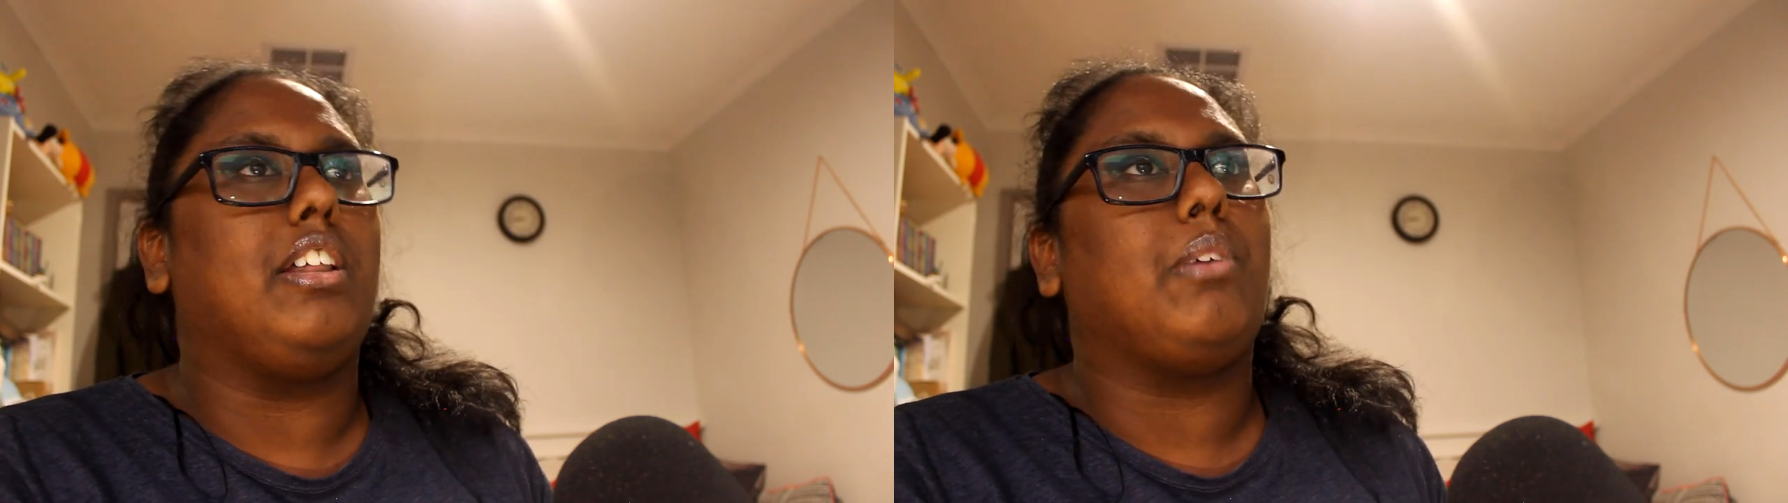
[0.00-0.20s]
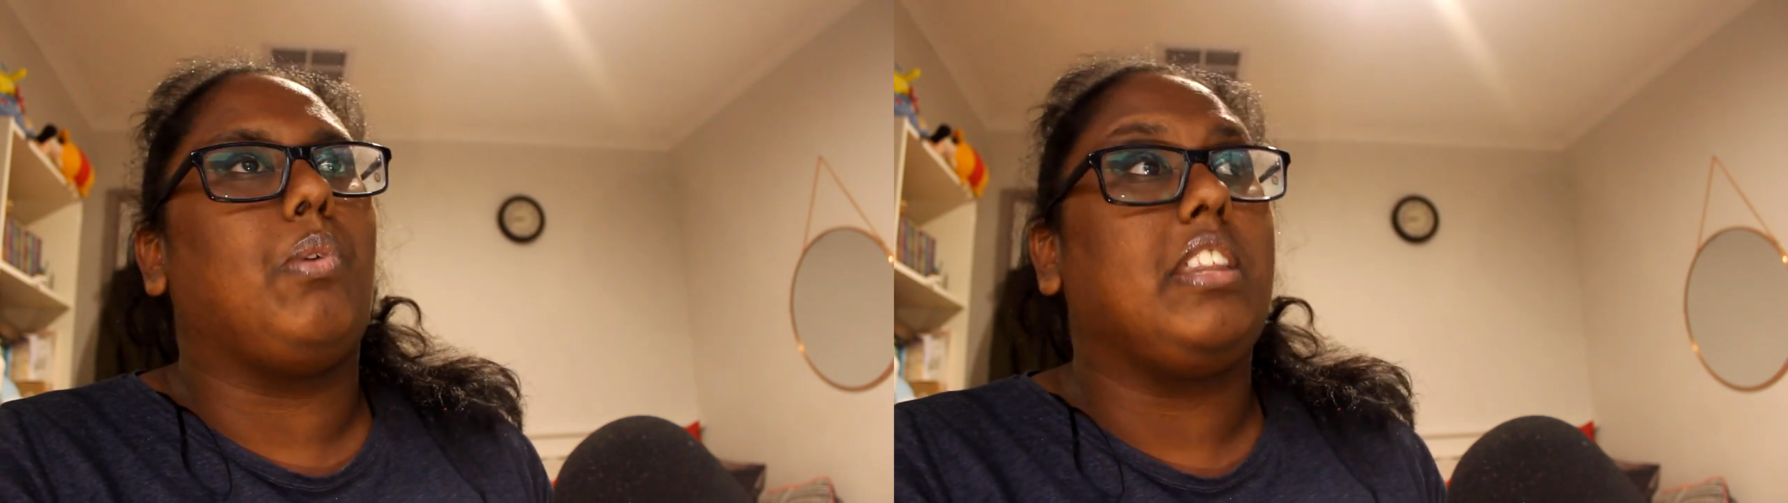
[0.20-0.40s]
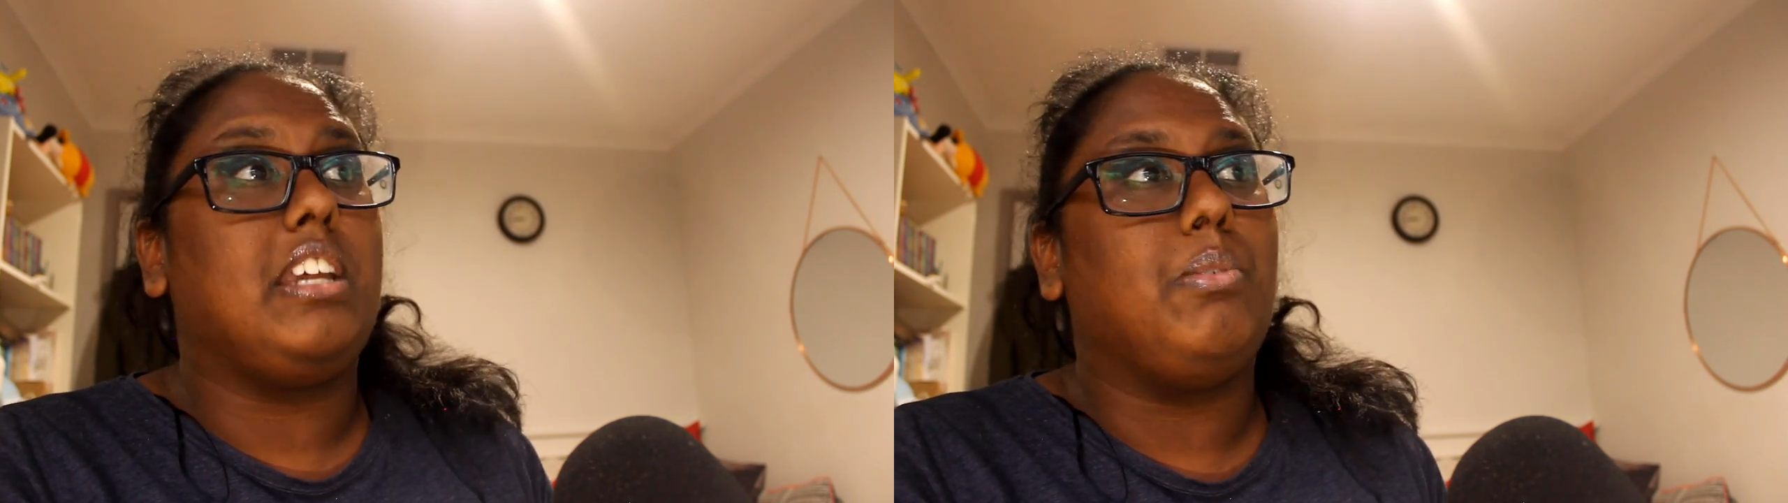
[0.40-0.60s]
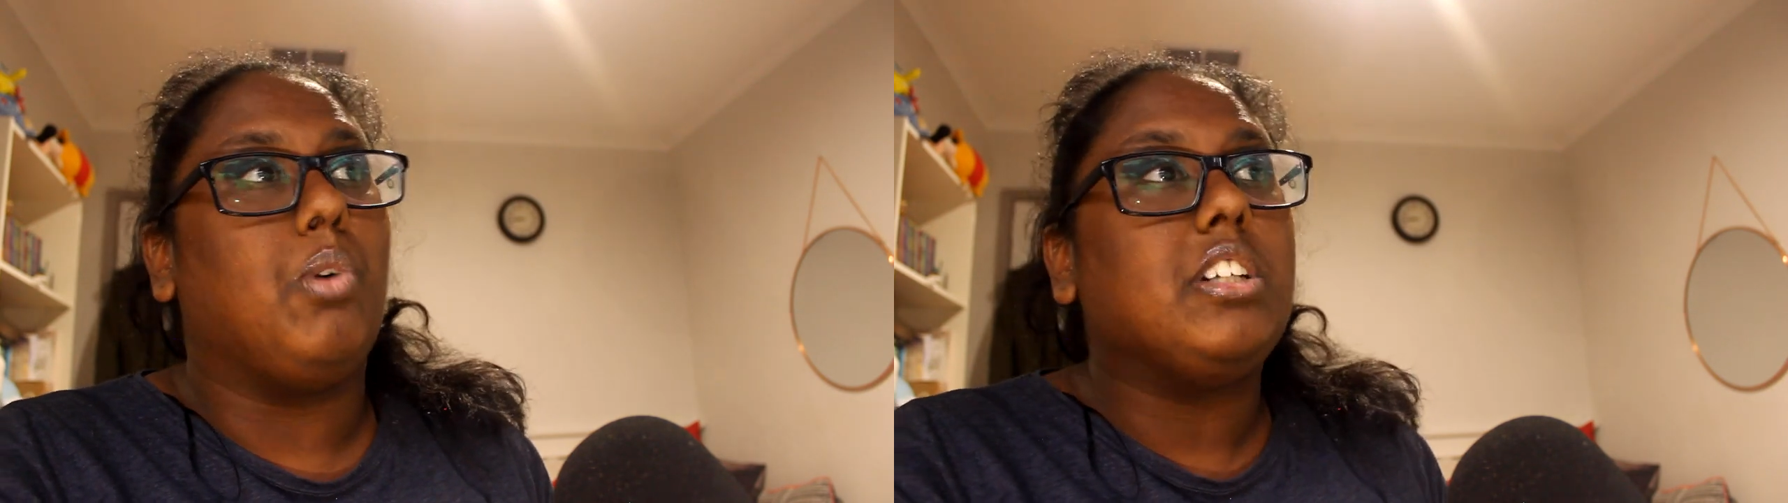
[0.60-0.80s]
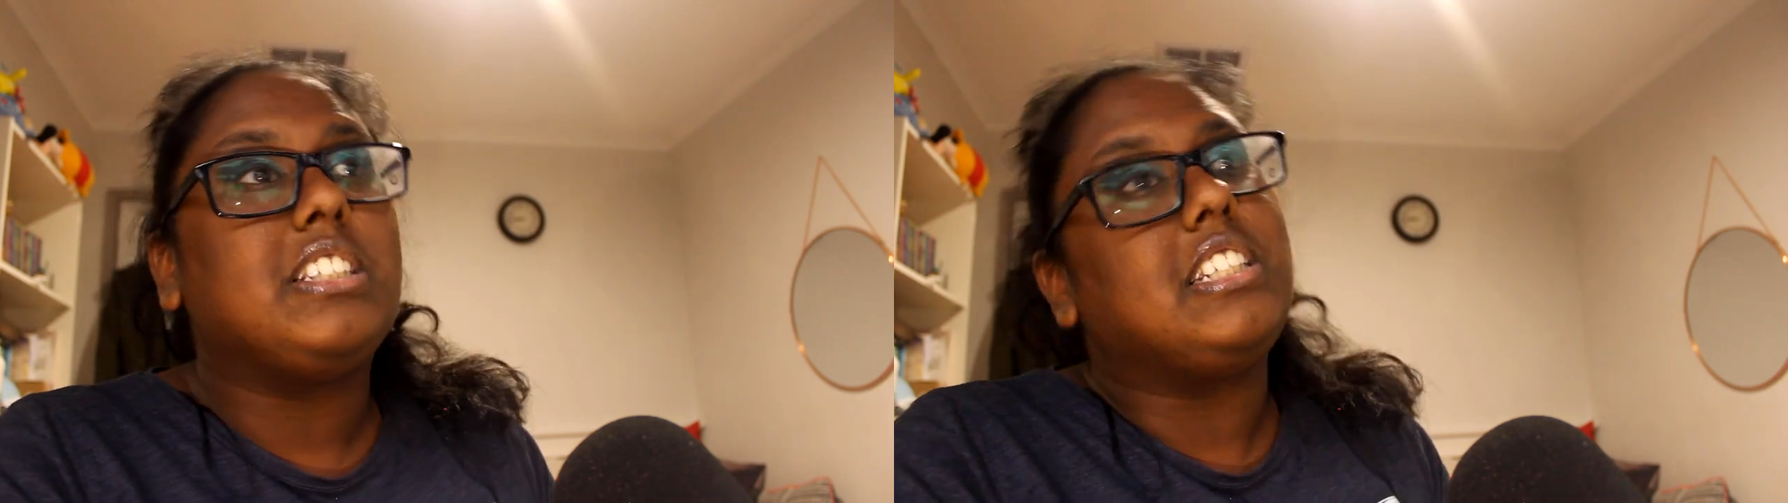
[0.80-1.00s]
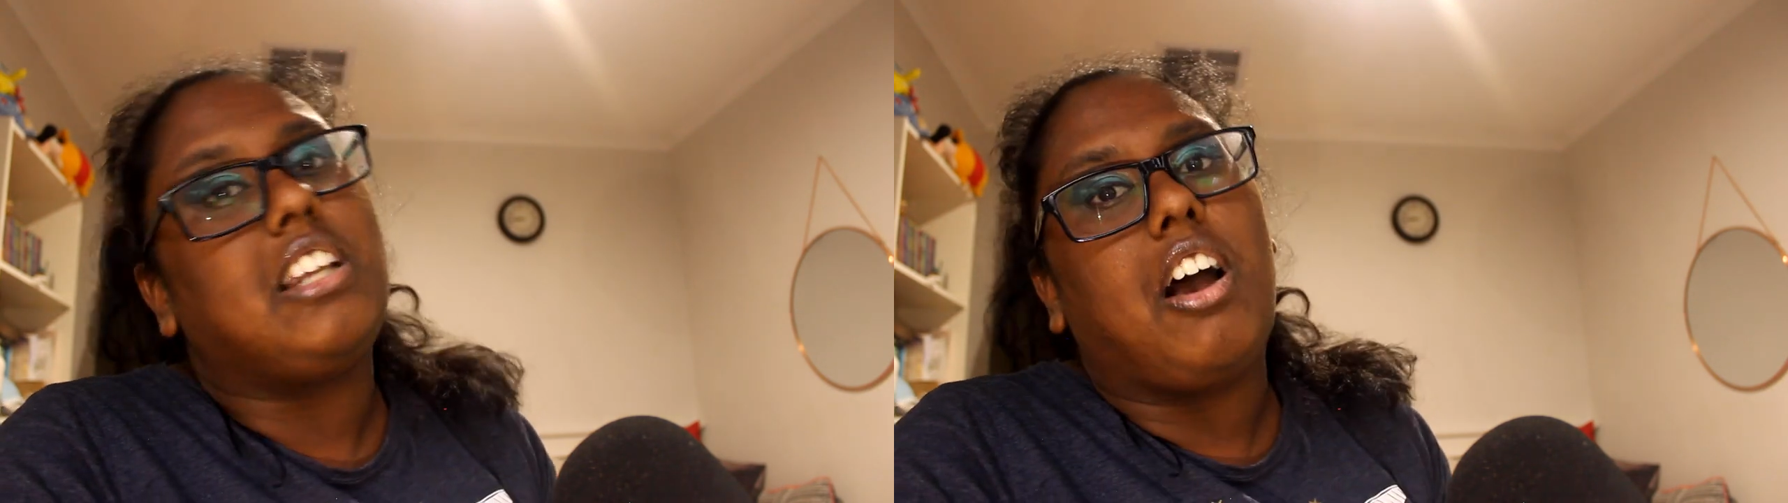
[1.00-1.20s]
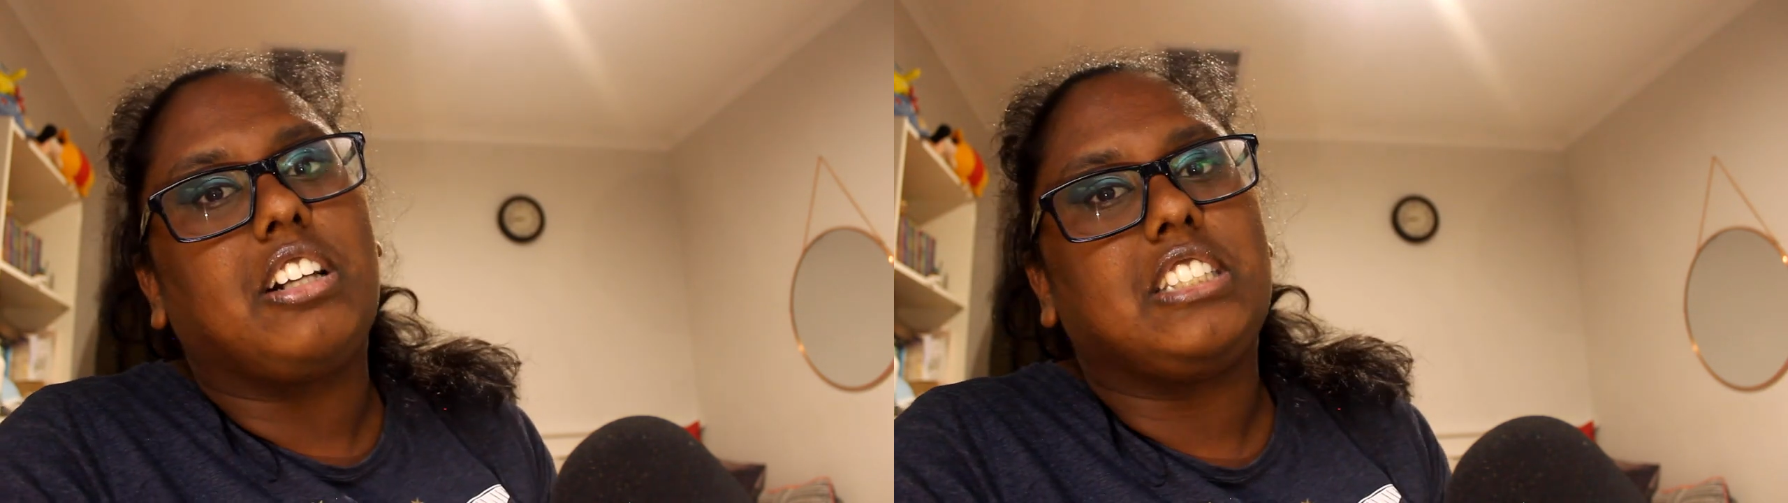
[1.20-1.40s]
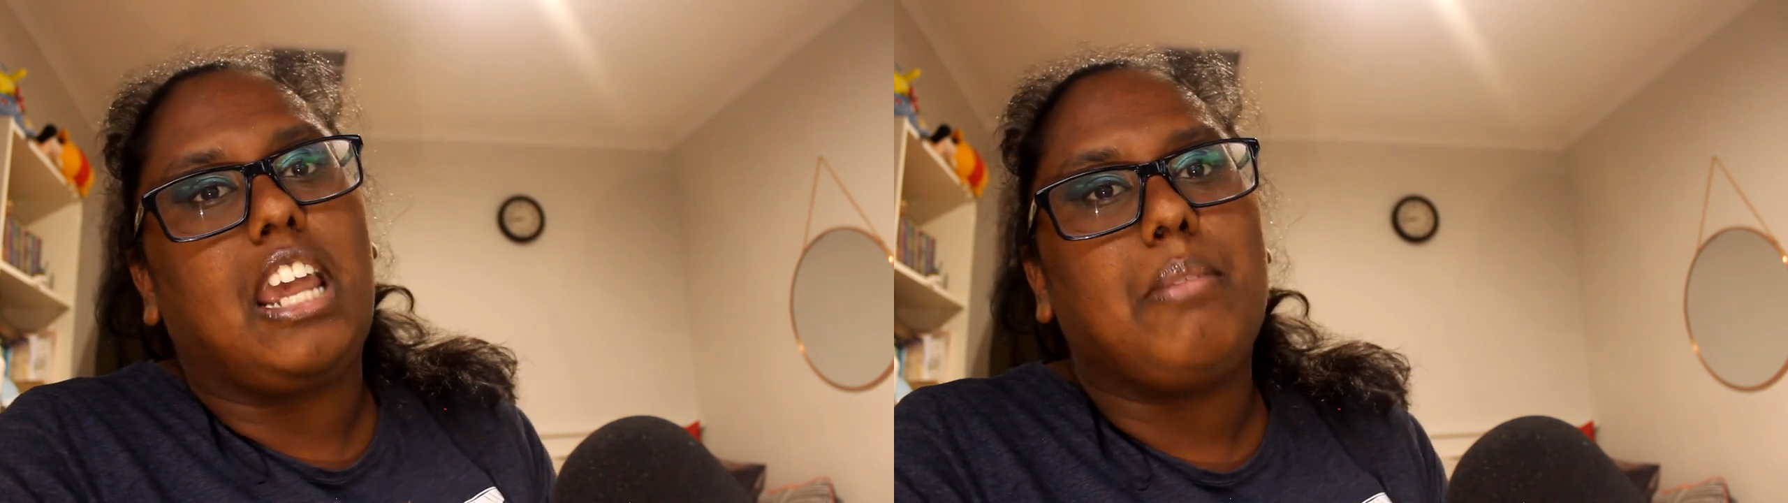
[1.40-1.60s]
like whether he wants the
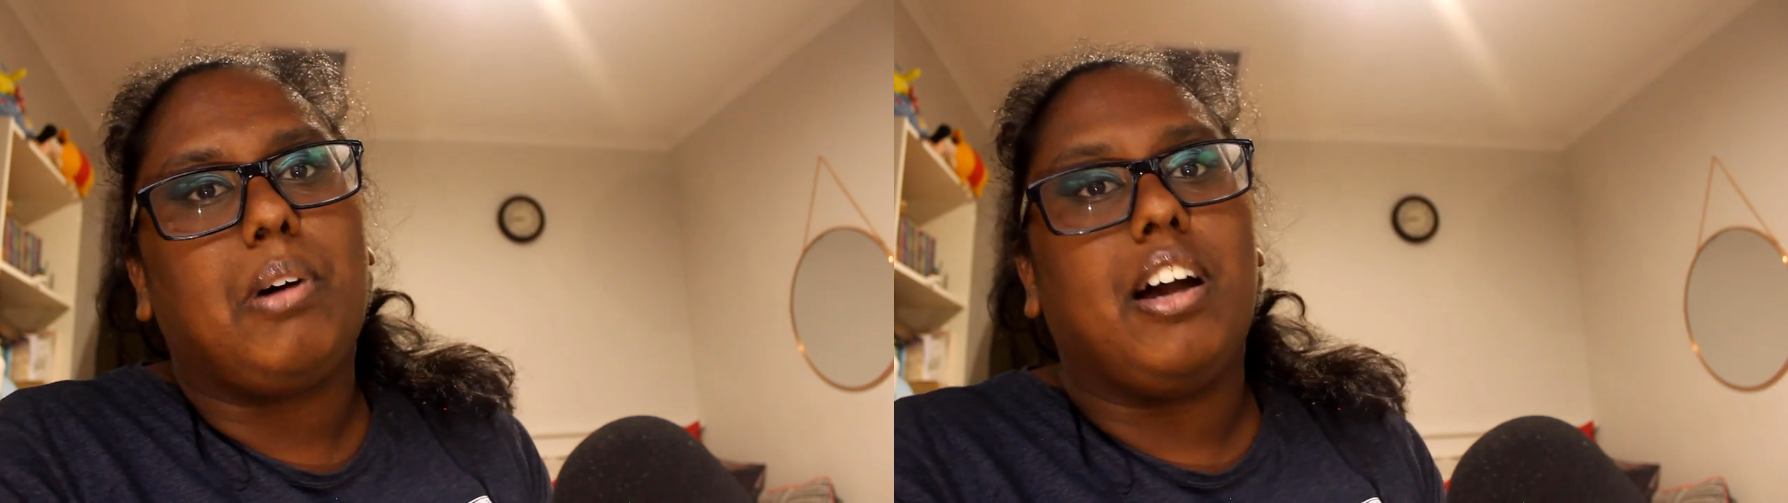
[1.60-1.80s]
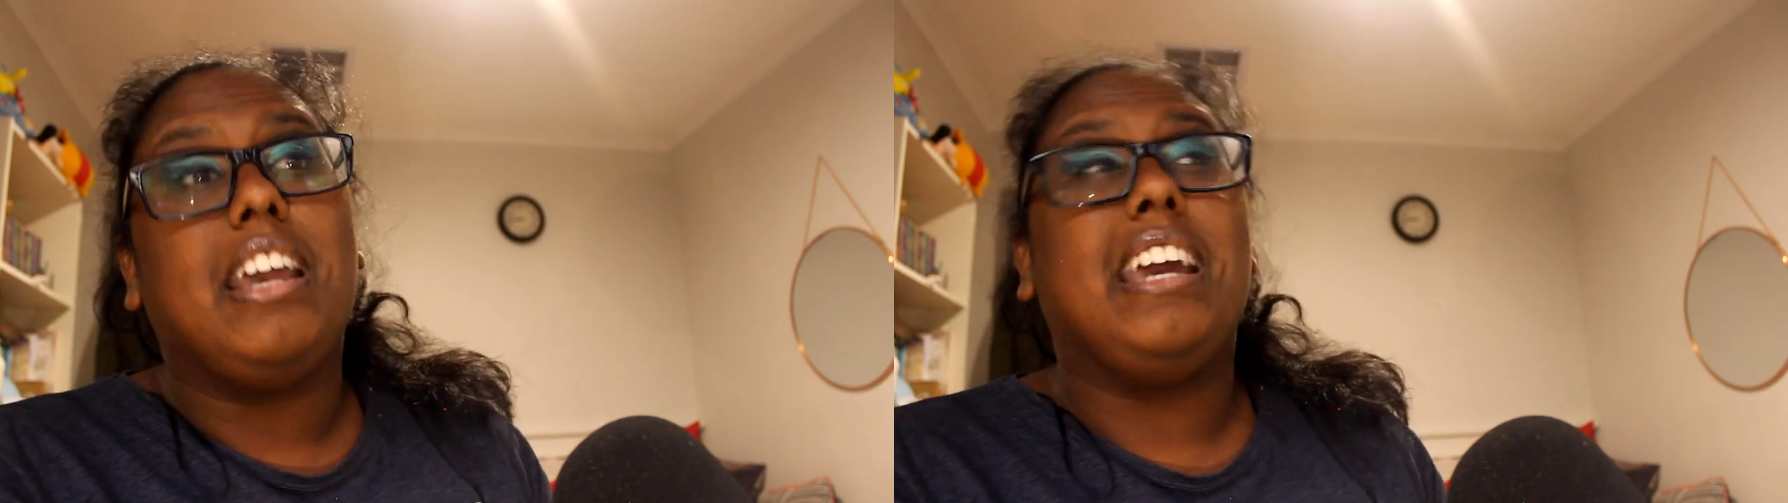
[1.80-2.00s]
Darksaber,